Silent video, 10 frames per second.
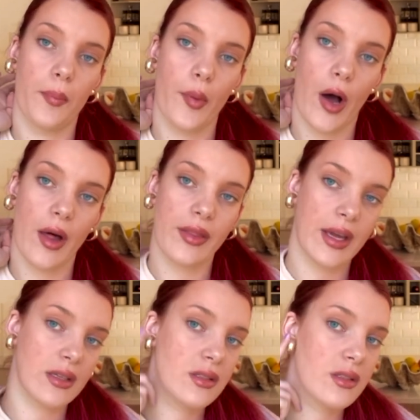But
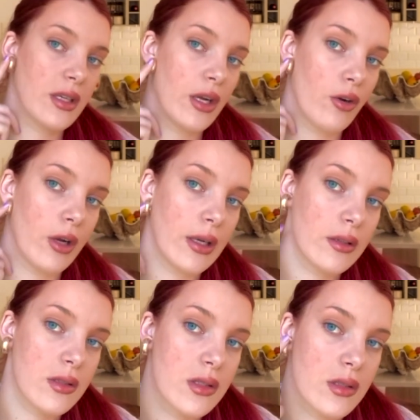these
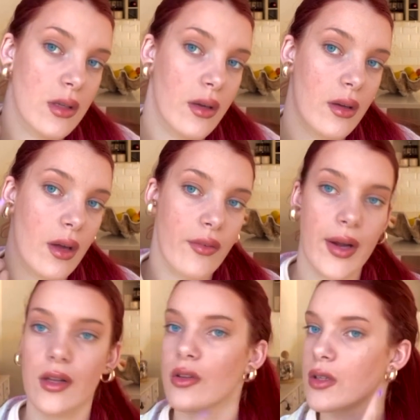earrings I've
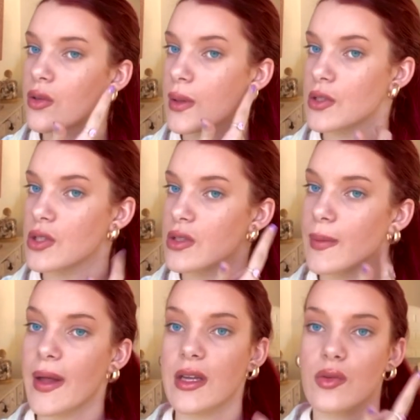had a lot of questions
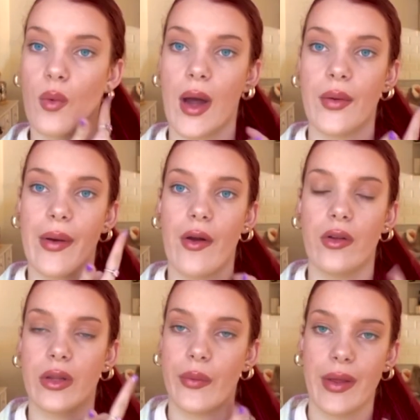about these. Why do I
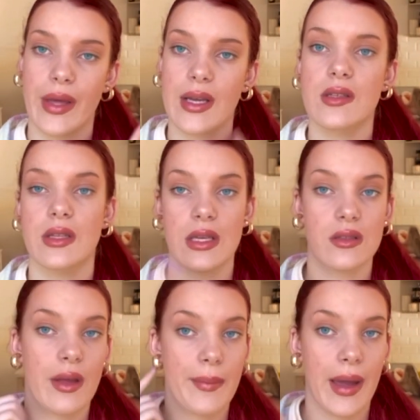only wear these? These
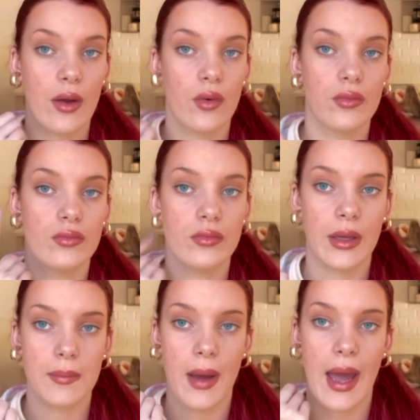are like my
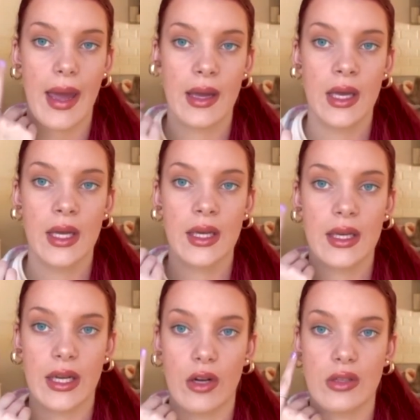like my
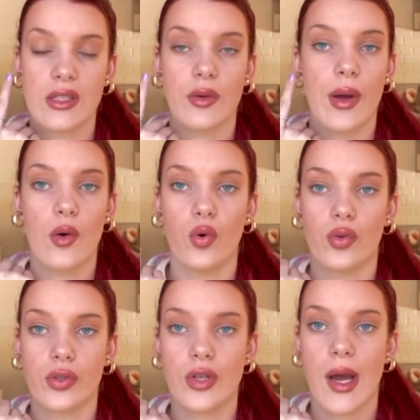earrings that I wear
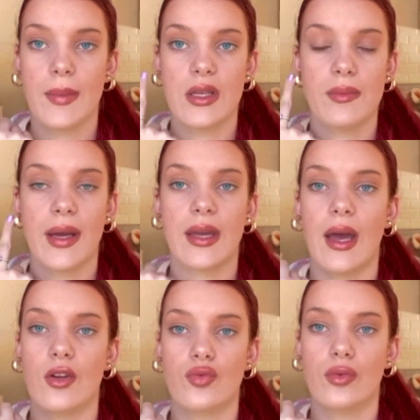all the time. These are my
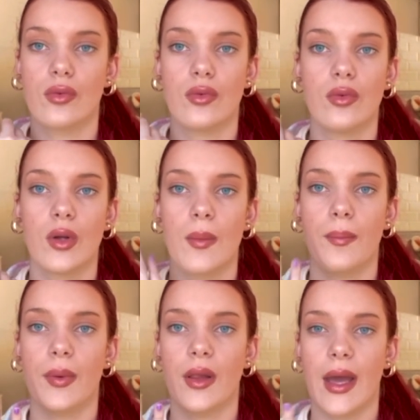casual
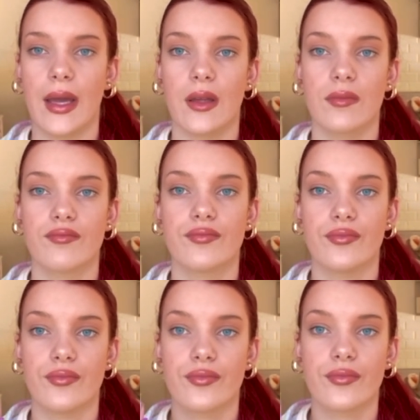but like
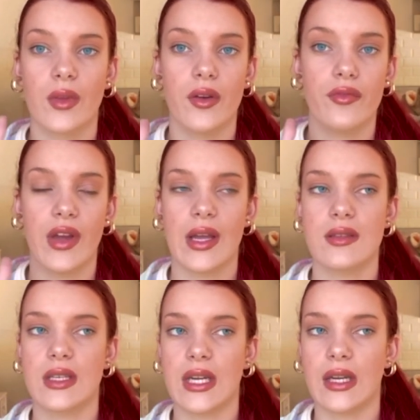
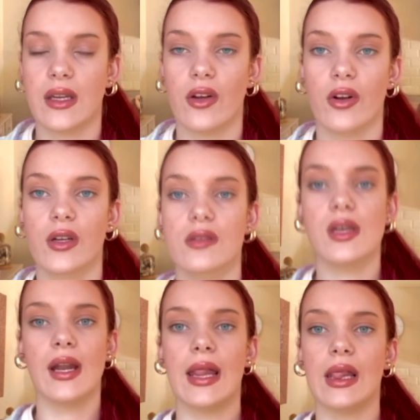fancy earrings and I